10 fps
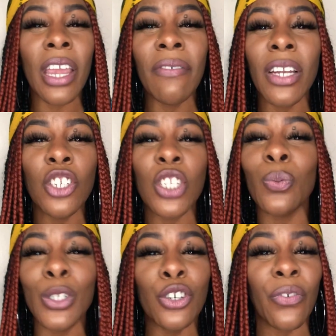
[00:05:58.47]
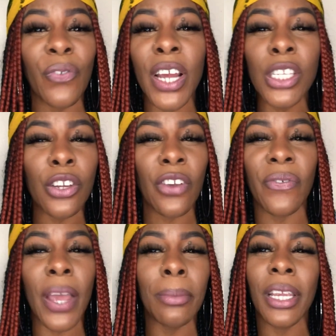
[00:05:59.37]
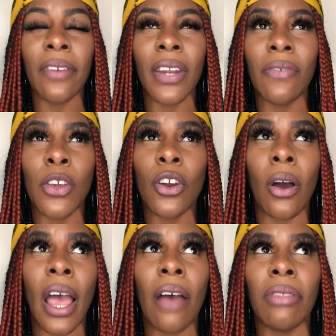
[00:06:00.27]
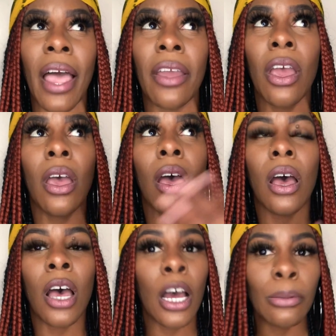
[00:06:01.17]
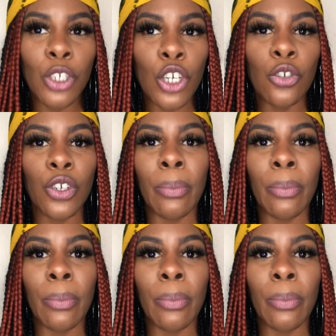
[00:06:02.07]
even just with your friends or your family, even if you don't have like um children,